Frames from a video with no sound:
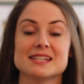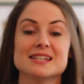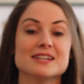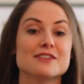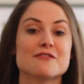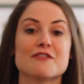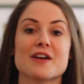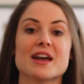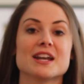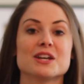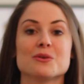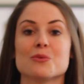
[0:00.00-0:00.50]

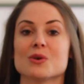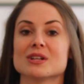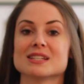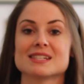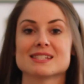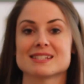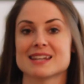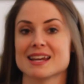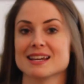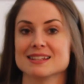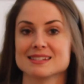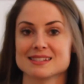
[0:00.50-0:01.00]
if anyone
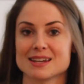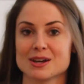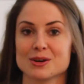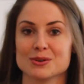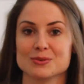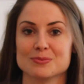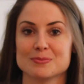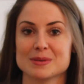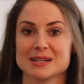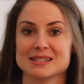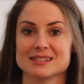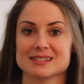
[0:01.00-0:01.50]
stands
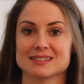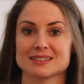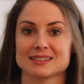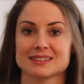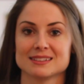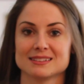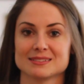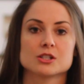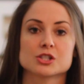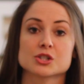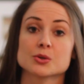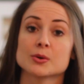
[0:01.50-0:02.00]
out,
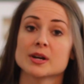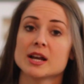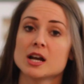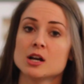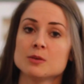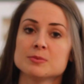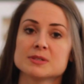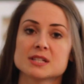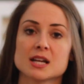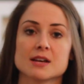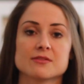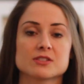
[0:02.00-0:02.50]
basically. So it
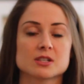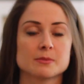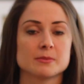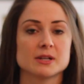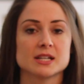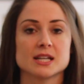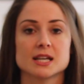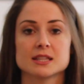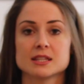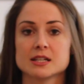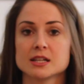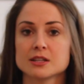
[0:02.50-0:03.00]
helps to have
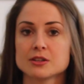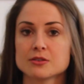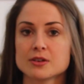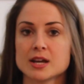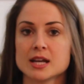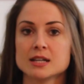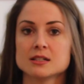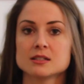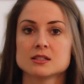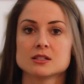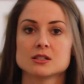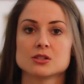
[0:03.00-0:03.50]
somebody at the other
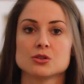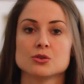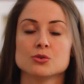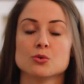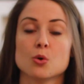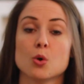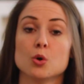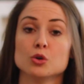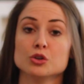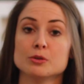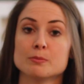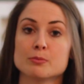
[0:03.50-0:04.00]
end to
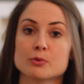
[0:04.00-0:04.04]
hold